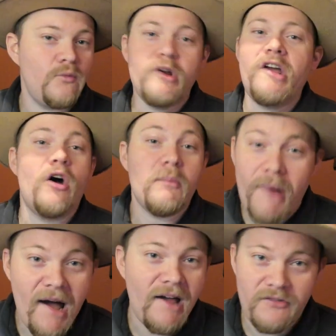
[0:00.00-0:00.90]
we are
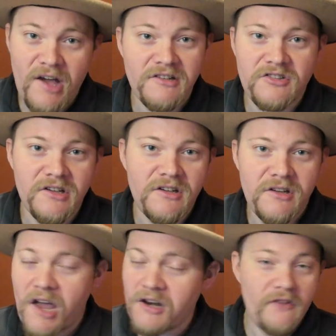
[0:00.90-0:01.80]
buying that shit.
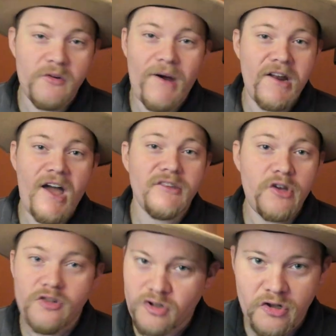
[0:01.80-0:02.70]
And everybody out
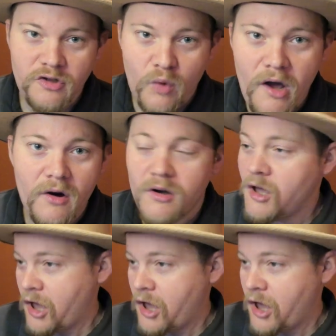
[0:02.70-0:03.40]
there should as well.